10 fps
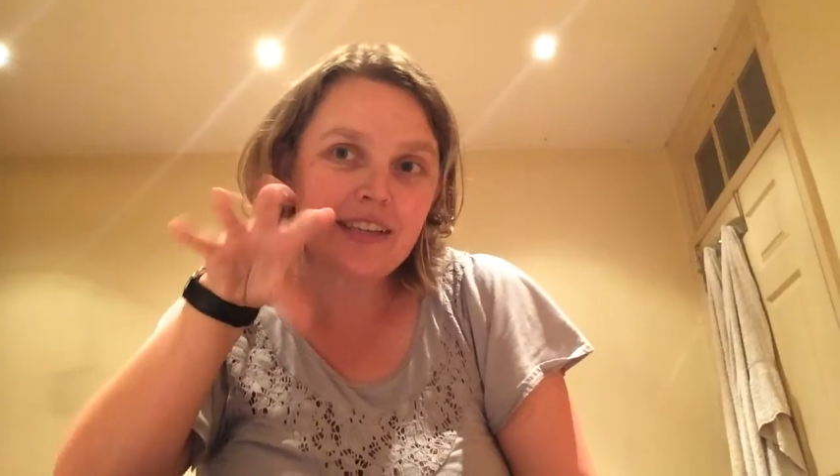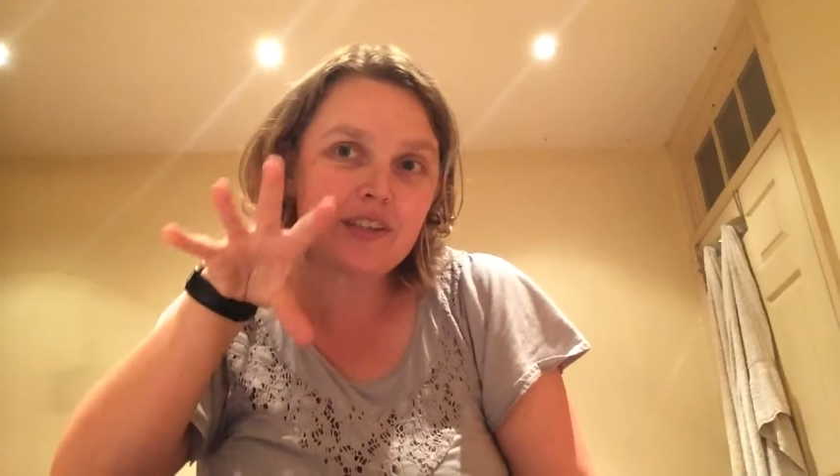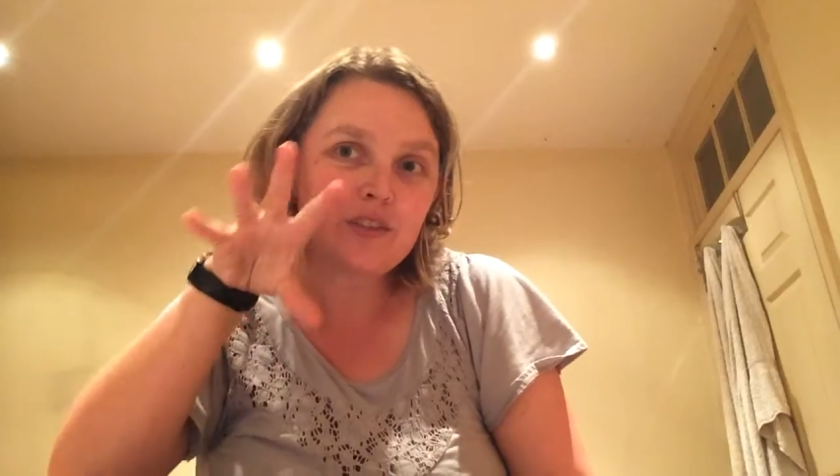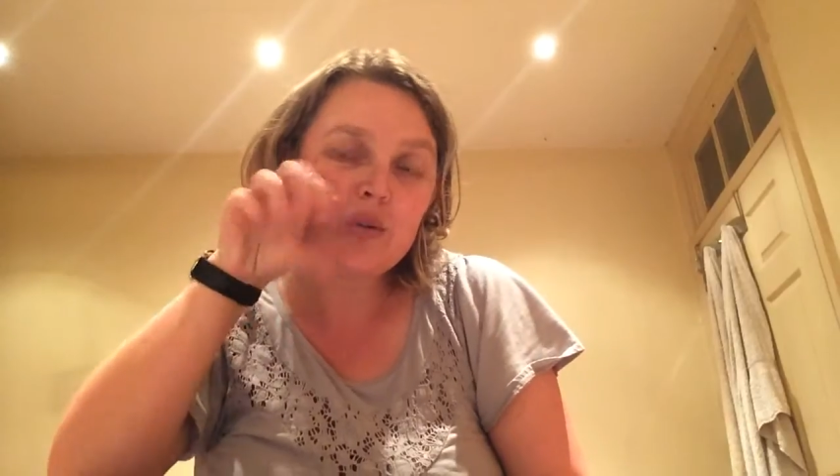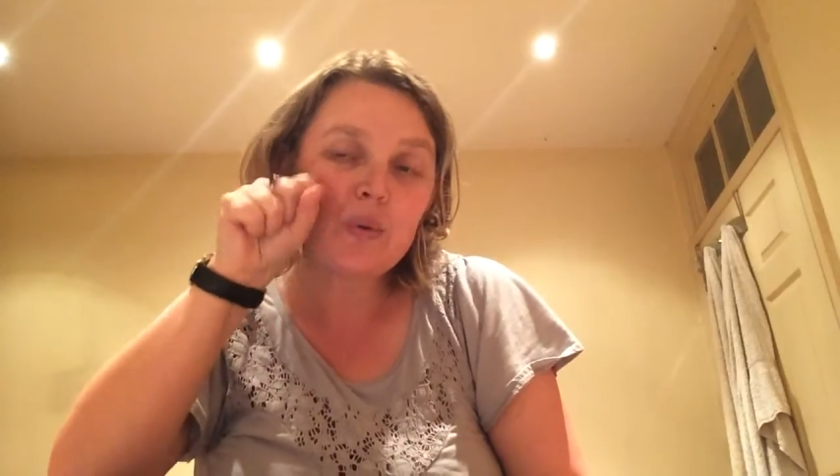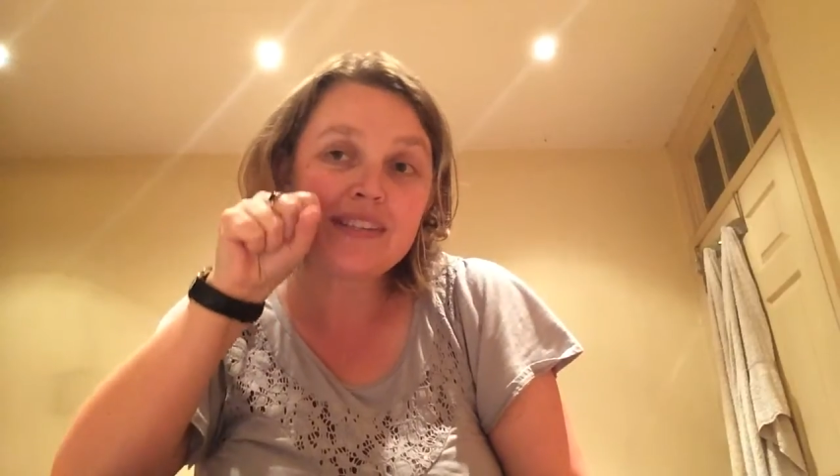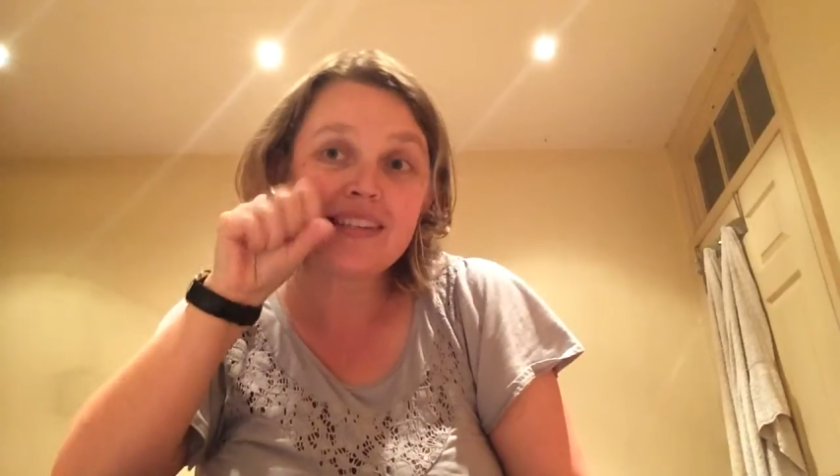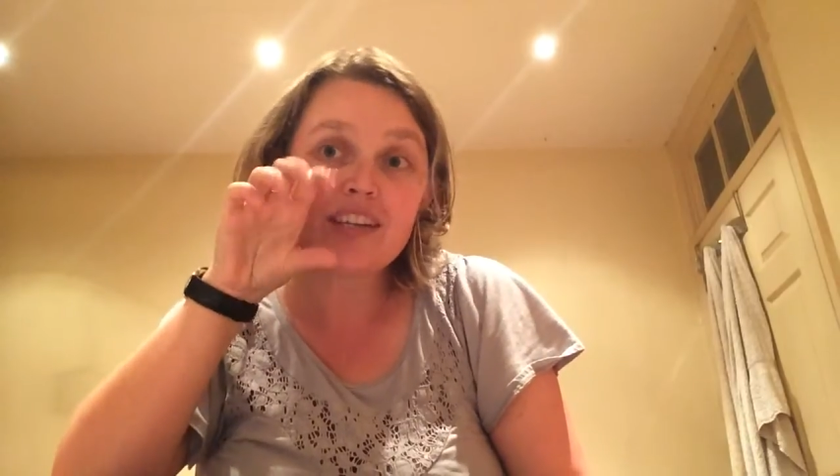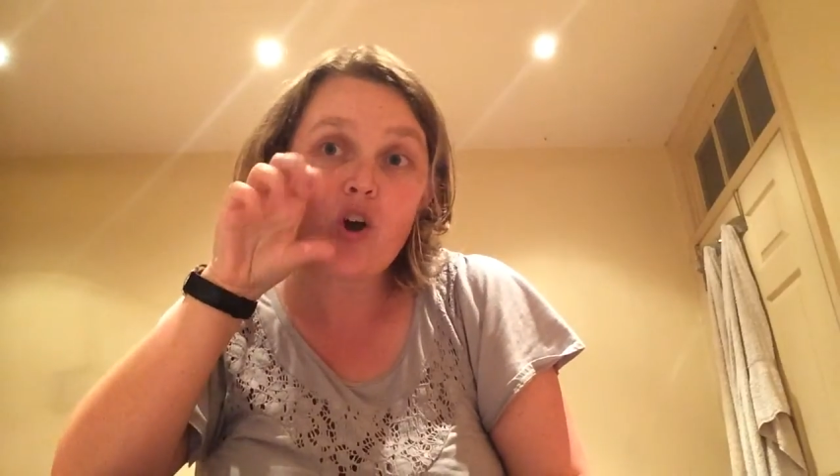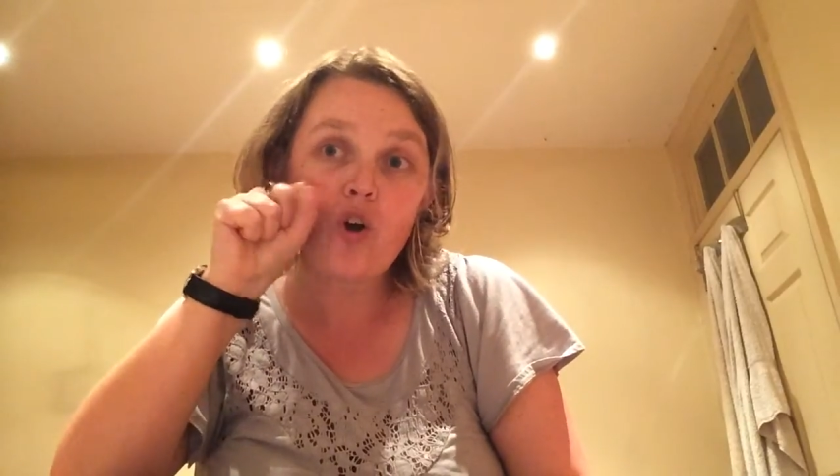like you're
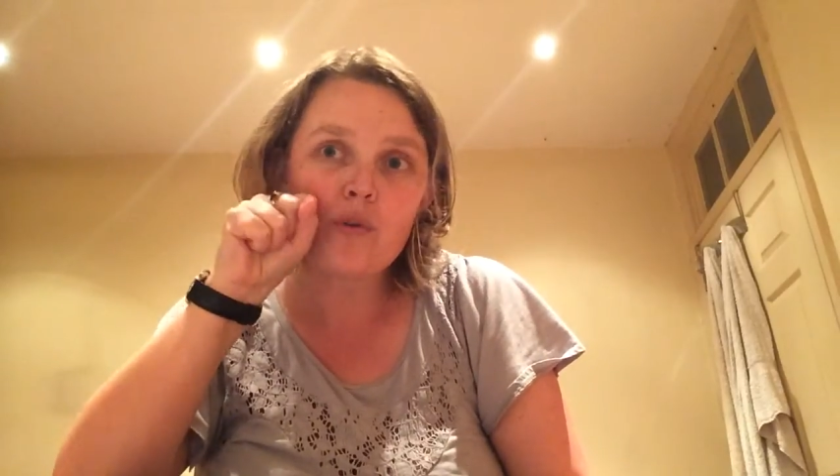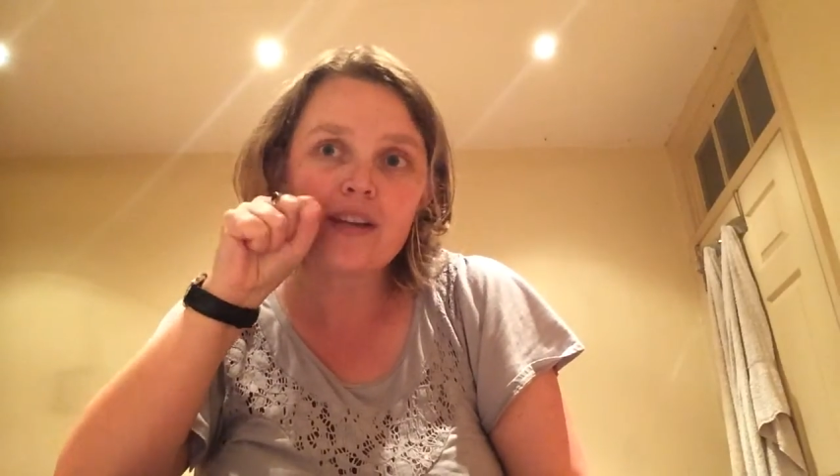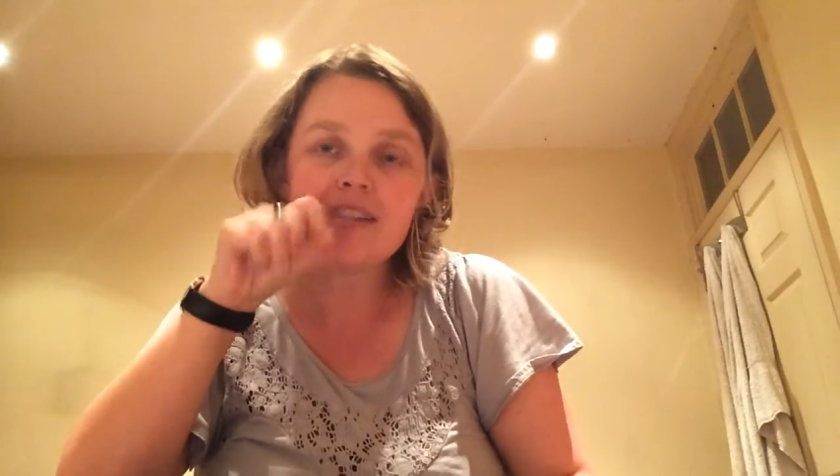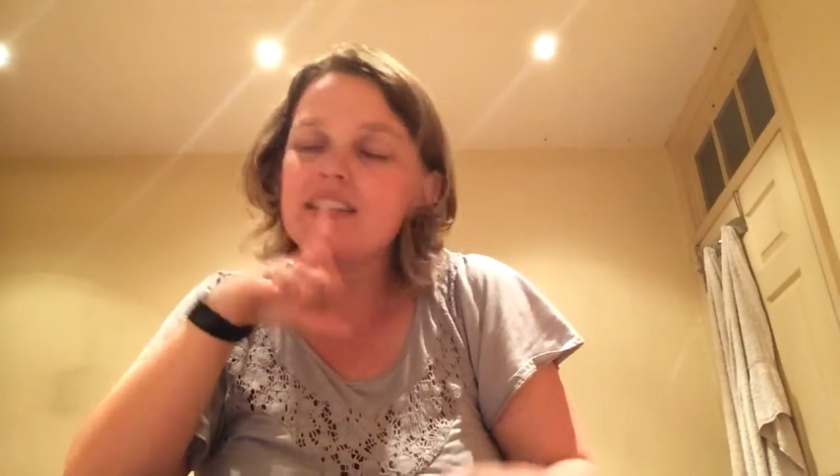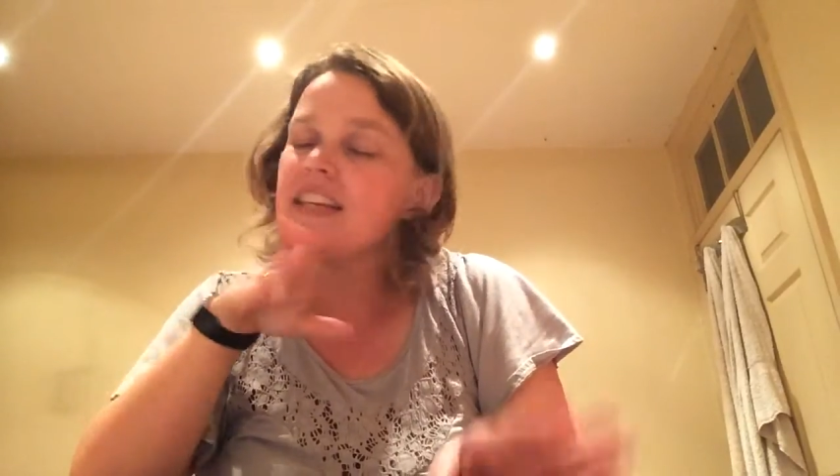squeezing an orange.